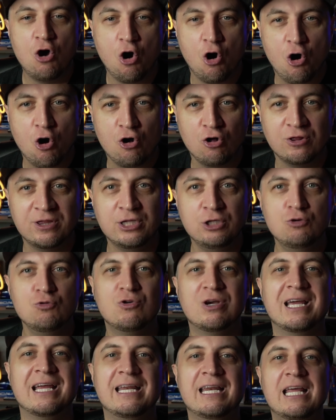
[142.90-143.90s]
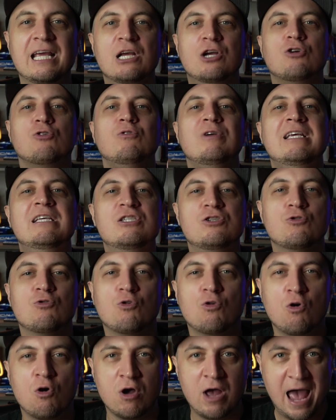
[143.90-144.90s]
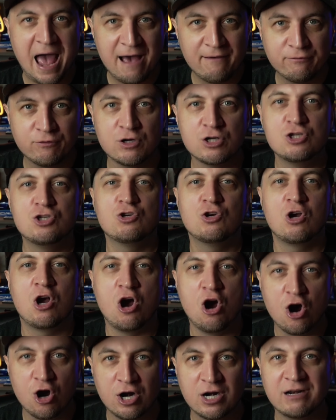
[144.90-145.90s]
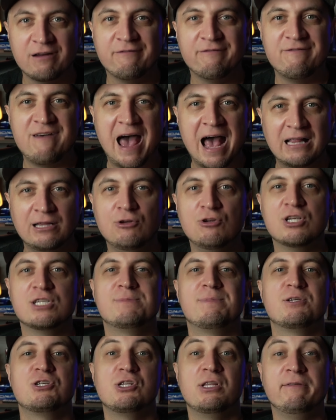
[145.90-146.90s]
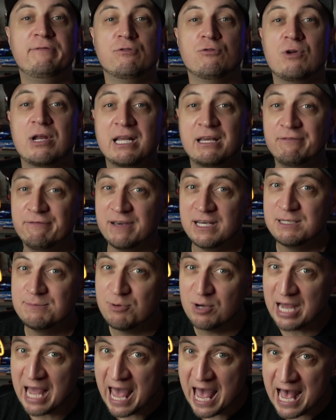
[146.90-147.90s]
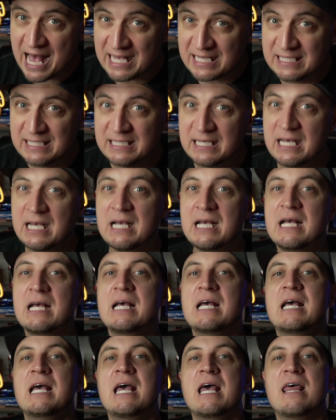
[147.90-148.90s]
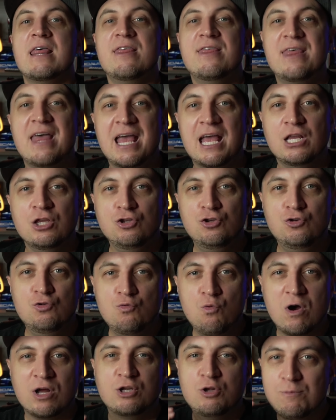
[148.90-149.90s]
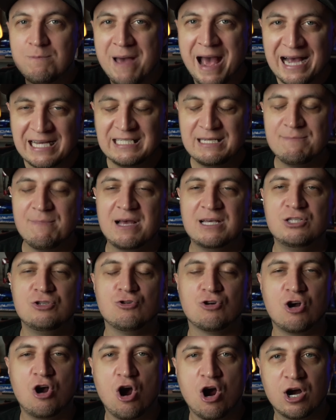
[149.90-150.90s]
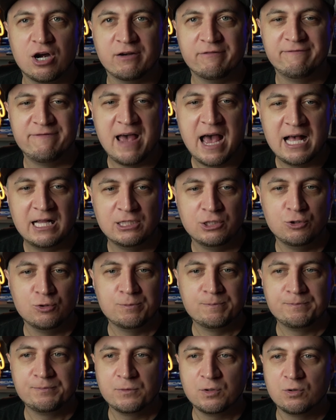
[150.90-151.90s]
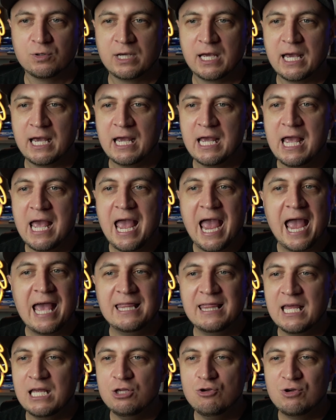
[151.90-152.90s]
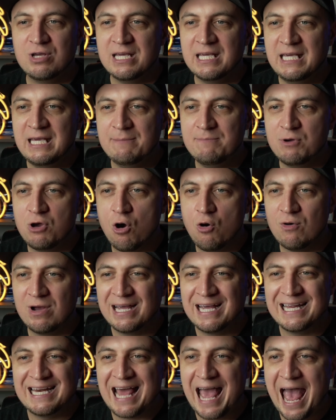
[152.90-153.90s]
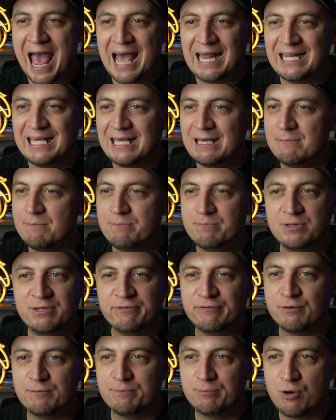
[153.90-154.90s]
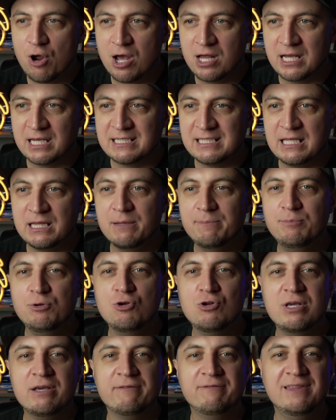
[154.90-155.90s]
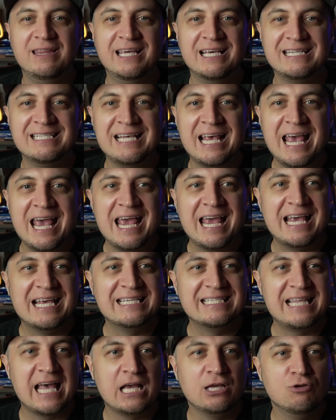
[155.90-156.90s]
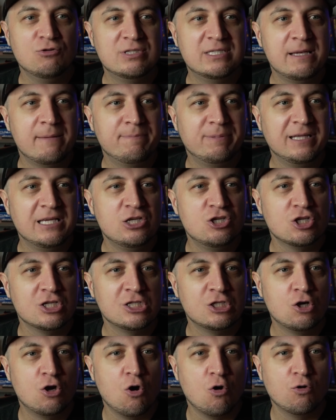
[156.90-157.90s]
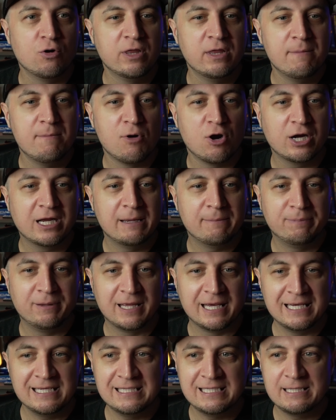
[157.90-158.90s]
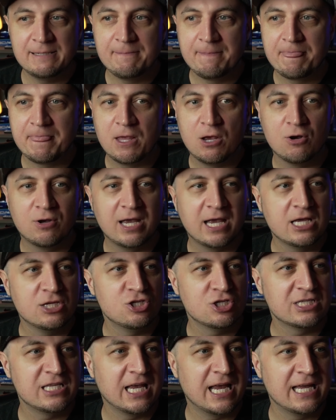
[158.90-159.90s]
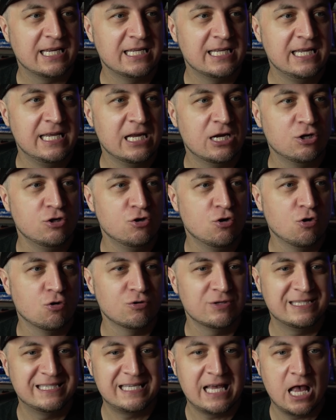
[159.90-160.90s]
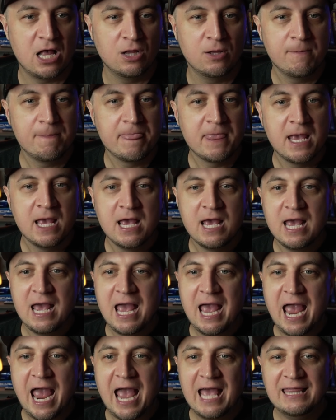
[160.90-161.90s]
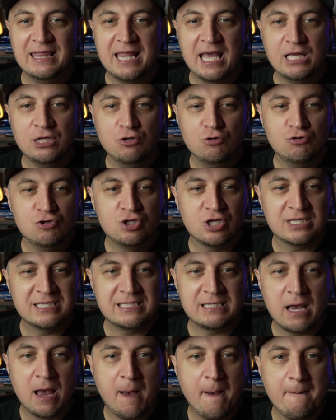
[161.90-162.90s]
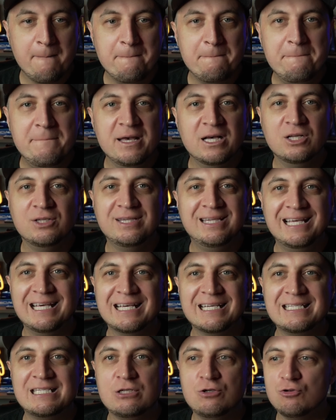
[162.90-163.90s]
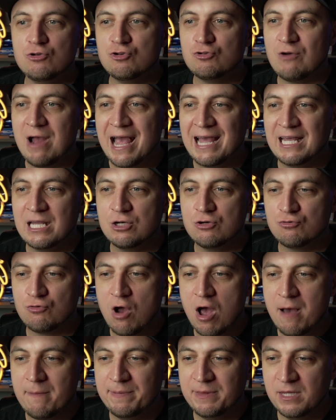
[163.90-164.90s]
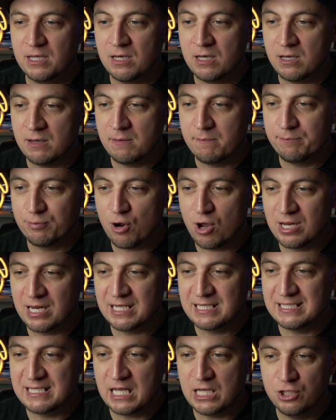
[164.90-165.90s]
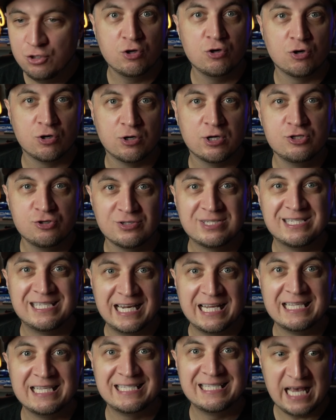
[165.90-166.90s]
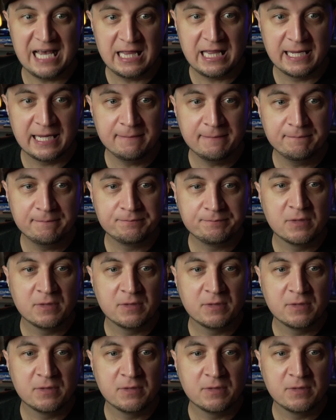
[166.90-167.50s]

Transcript: all, you can increase your average cart value. And especially if you're running Facebook ads, then you want to maximize your cart value. Okay, and then you can keep going and adding different products. And the beauty of this is that you simply just go to the marketplace, okay, just like I did here. You go to sell, and then you just build this, you drag and drop the products that you're interested in selling,